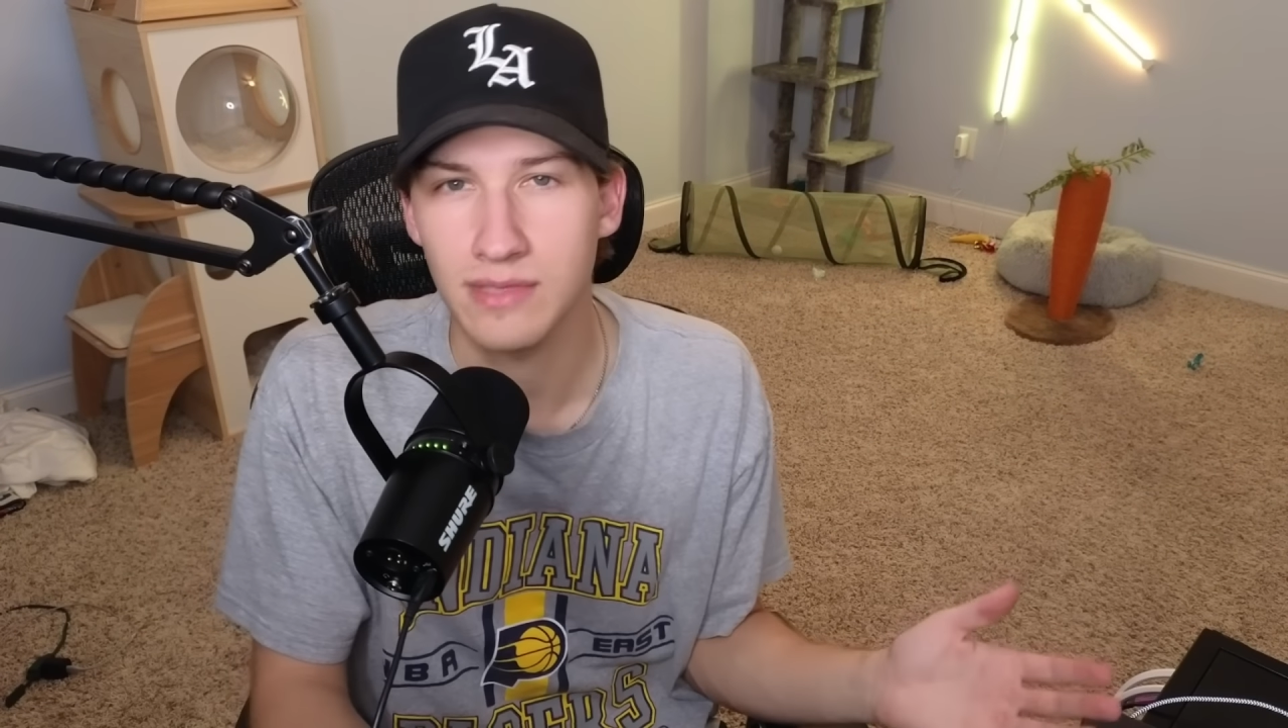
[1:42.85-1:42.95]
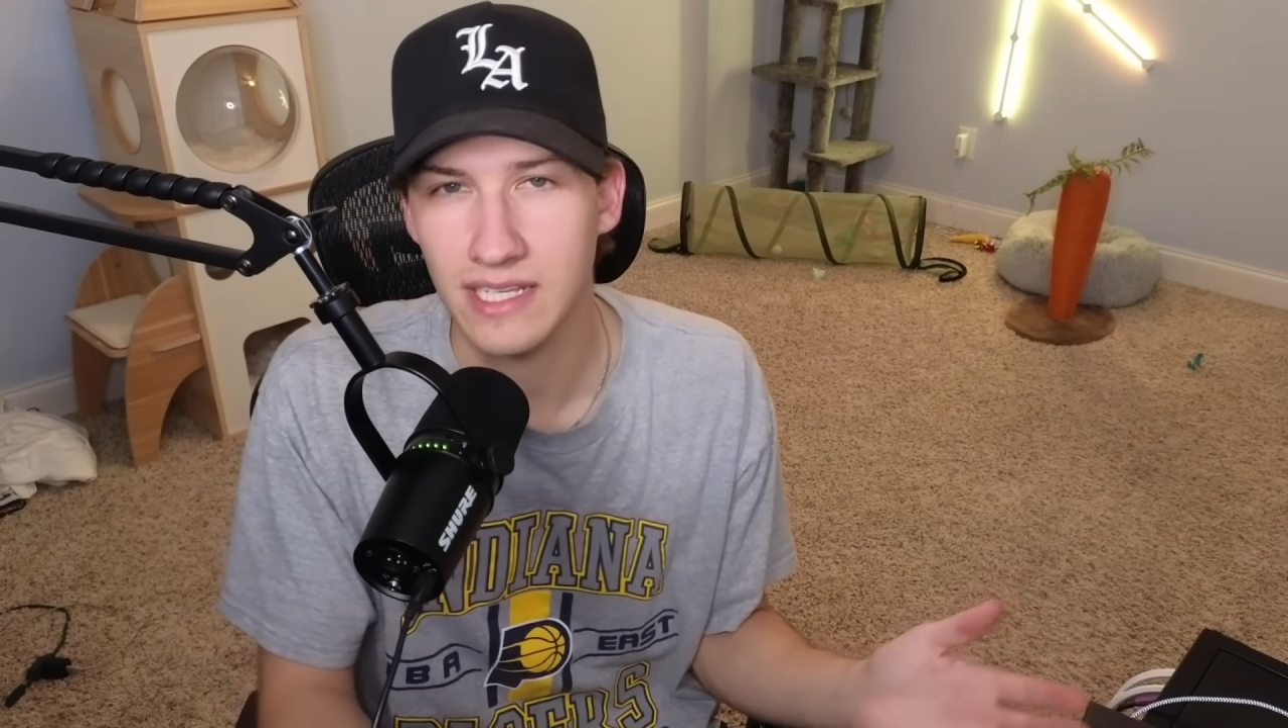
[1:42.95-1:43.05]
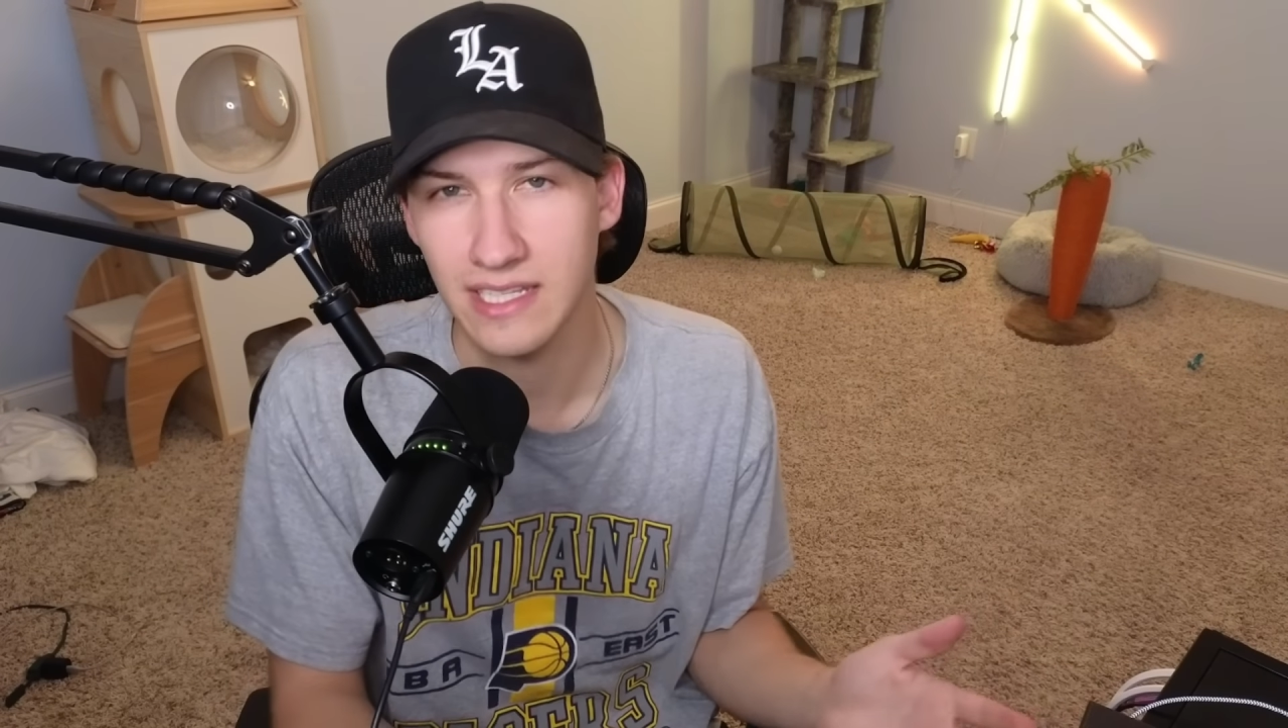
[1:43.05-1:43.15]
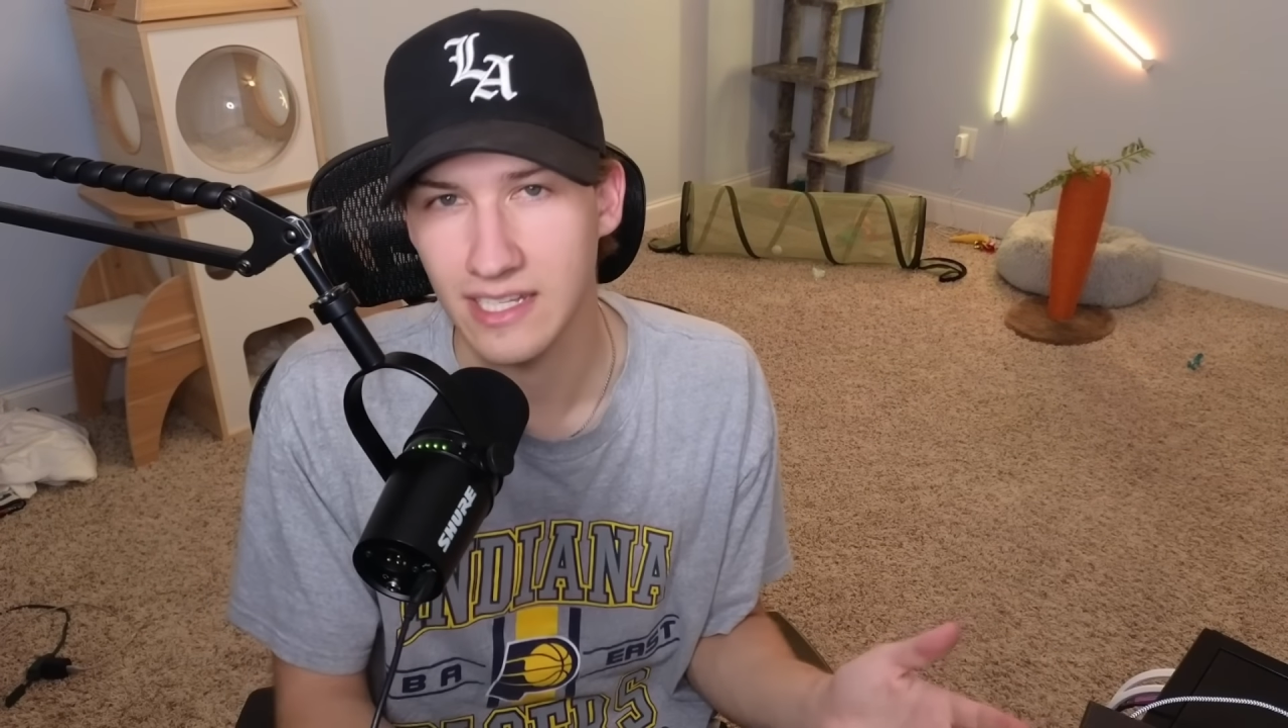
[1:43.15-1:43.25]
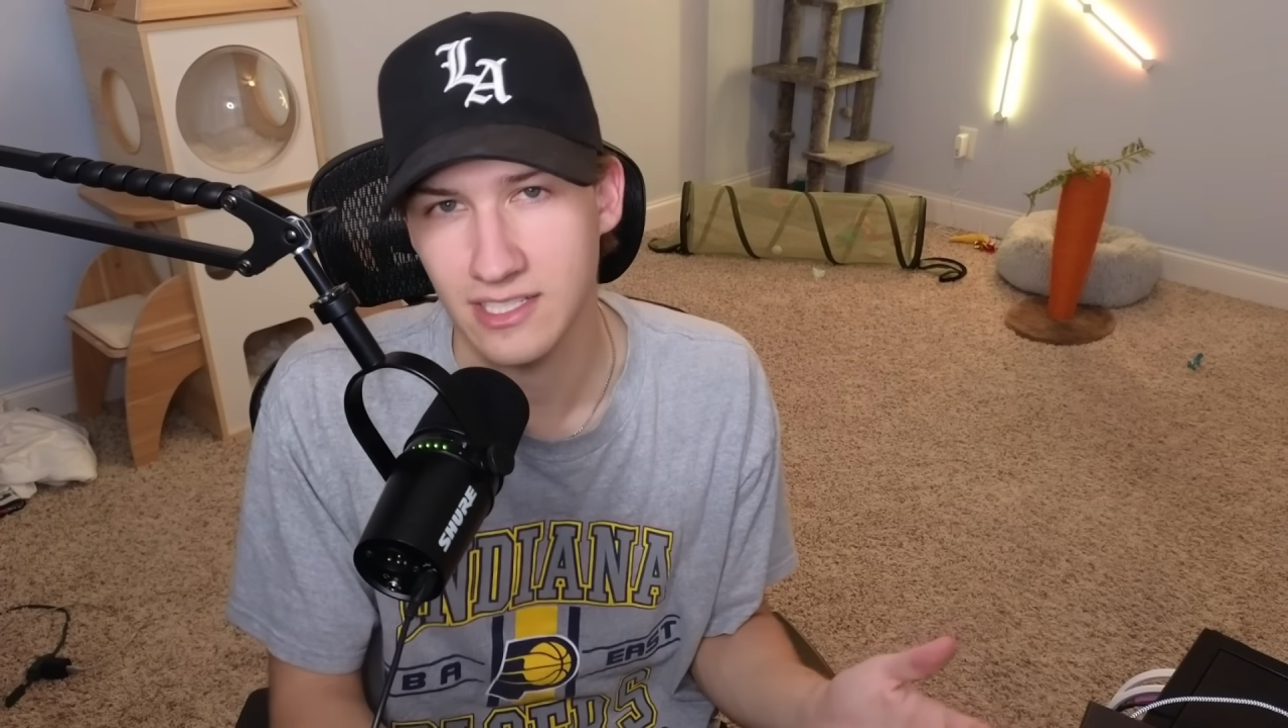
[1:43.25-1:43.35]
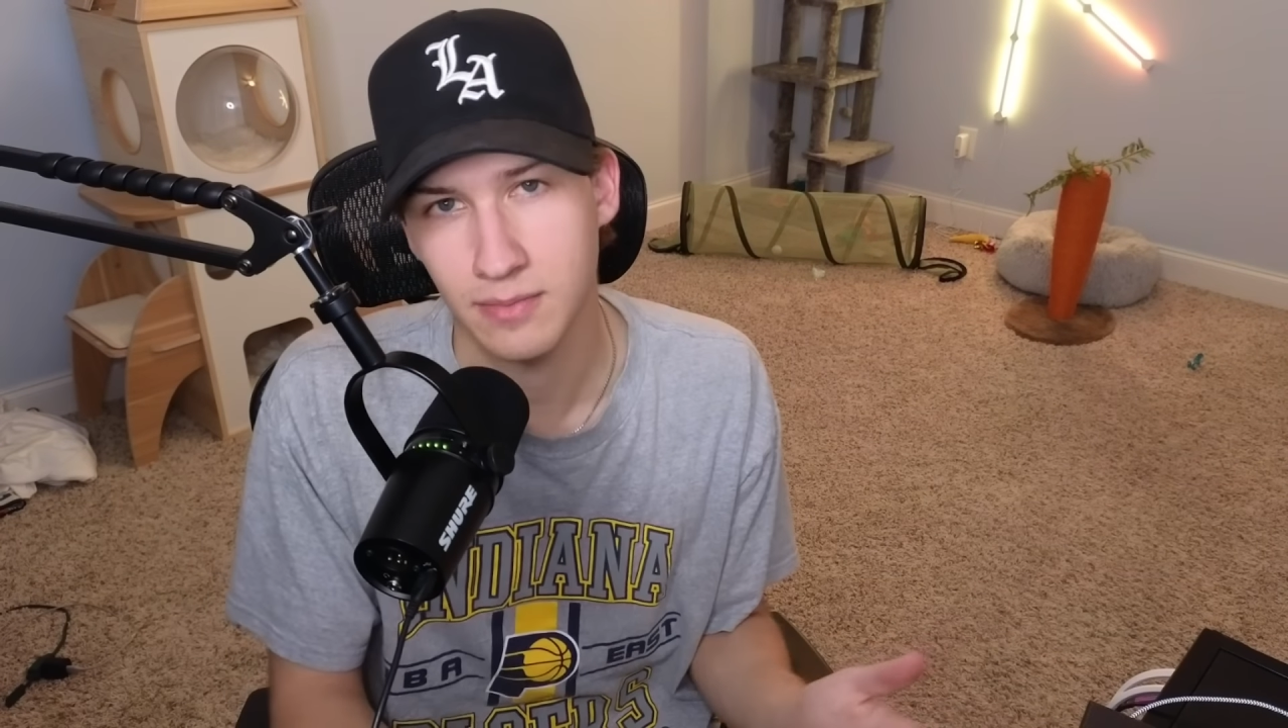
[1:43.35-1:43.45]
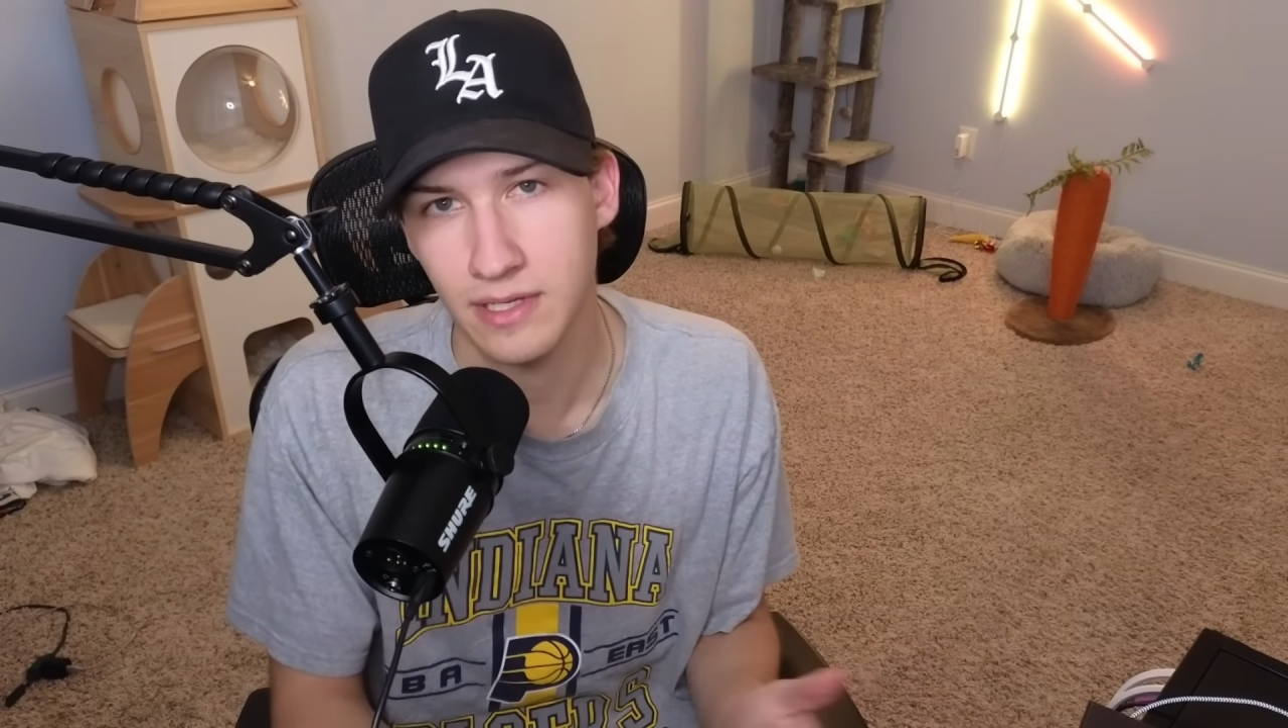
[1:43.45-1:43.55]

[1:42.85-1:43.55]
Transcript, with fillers: like he likes to be